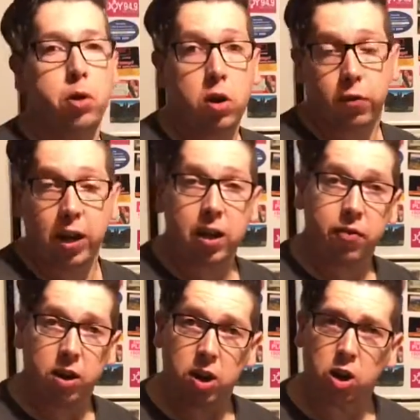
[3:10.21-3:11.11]
Don't forget,
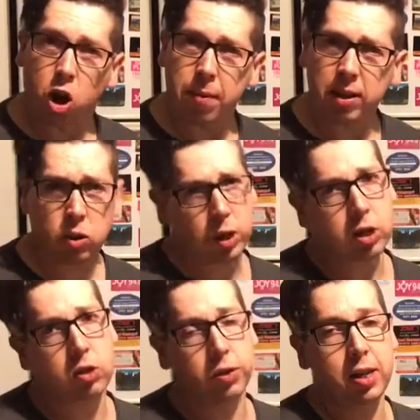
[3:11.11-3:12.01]
if you've got any comments,
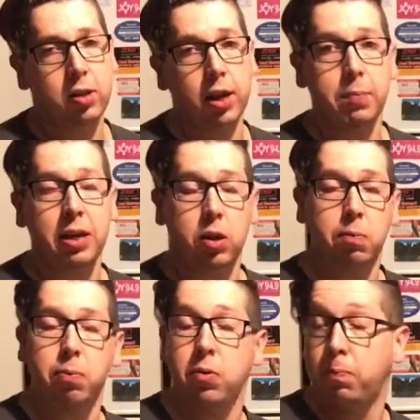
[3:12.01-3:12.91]
questions, or things I can be
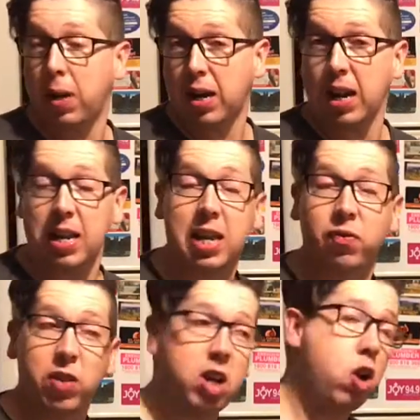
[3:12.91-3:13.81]
doing better in these
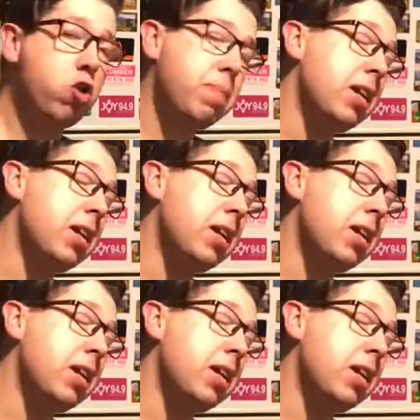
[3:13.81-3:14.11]
videos,